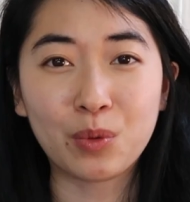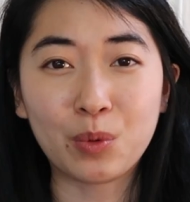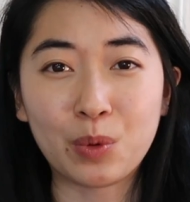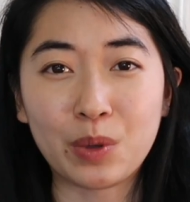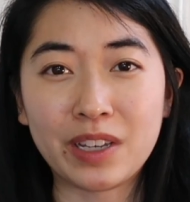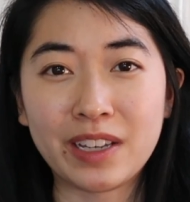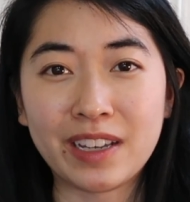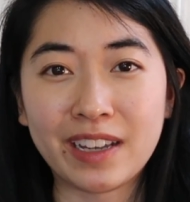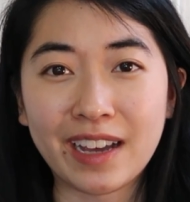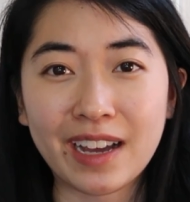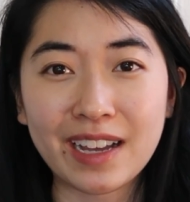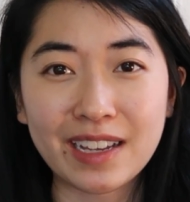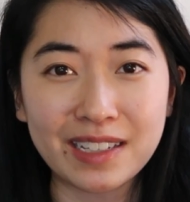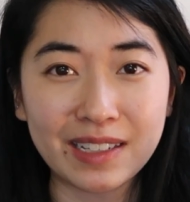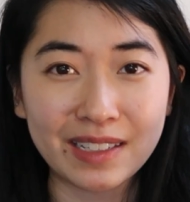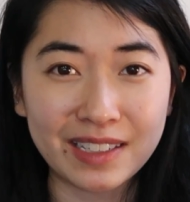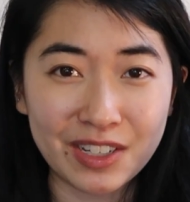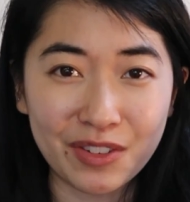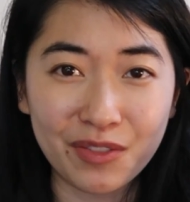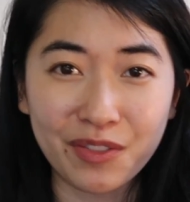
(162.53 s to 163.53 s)
We
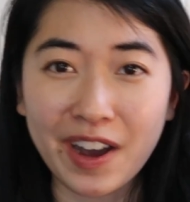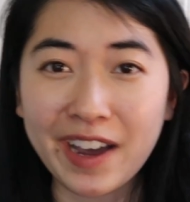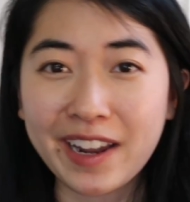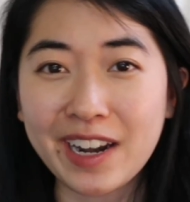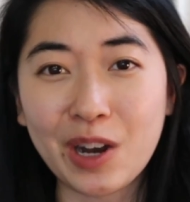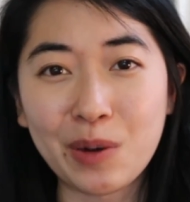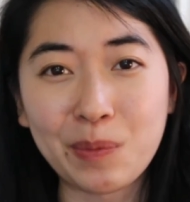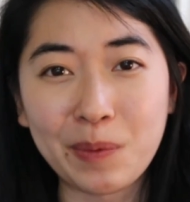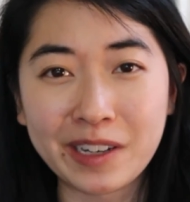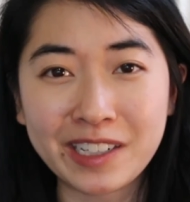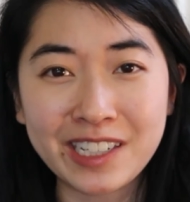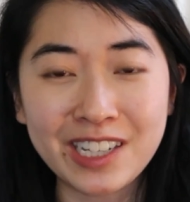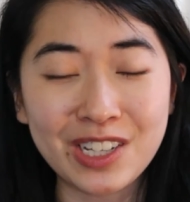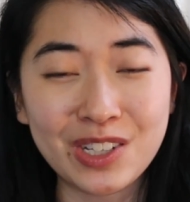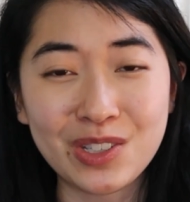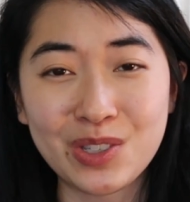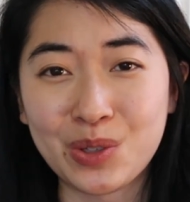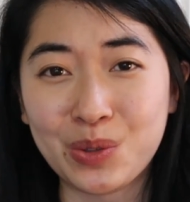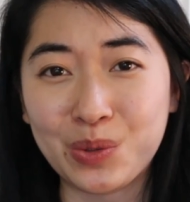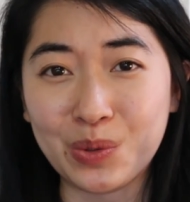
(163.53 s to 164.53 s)
divide our money
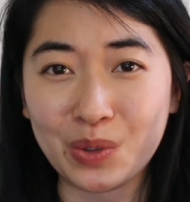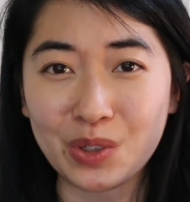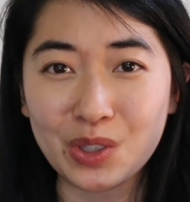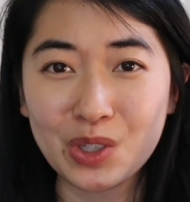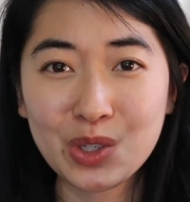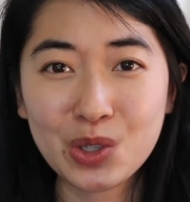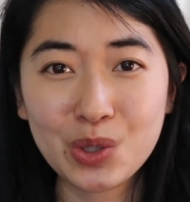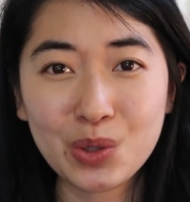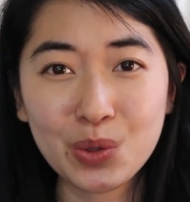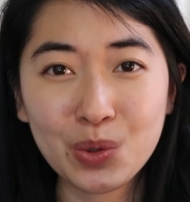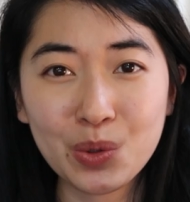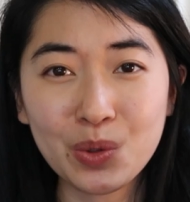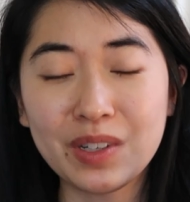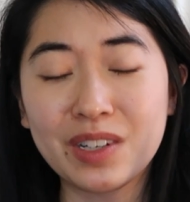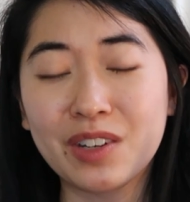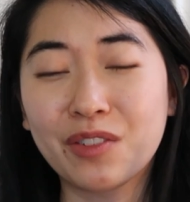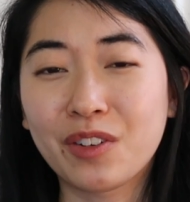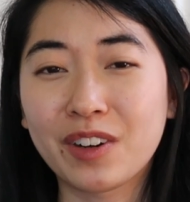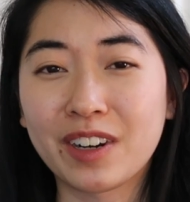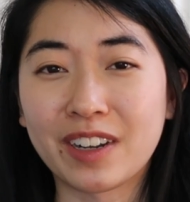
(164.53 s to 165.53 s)
into two
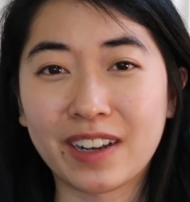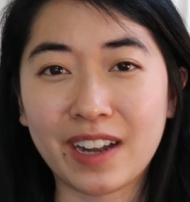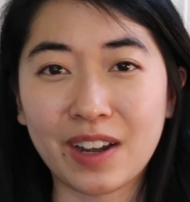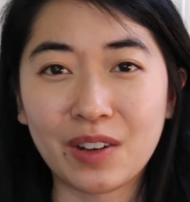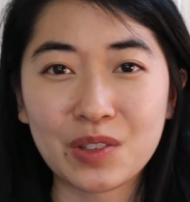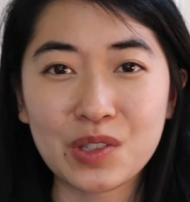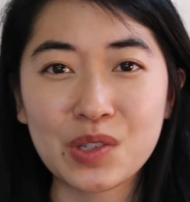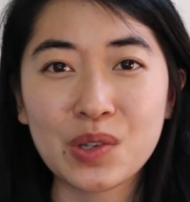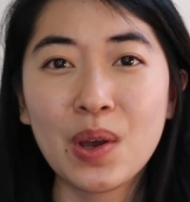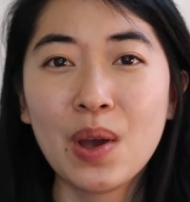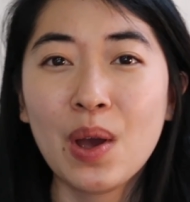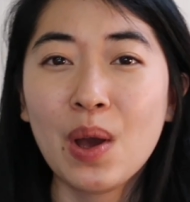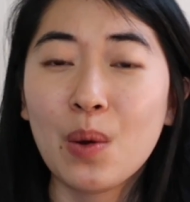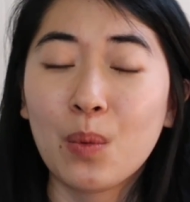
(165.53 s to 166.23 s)
different accounts.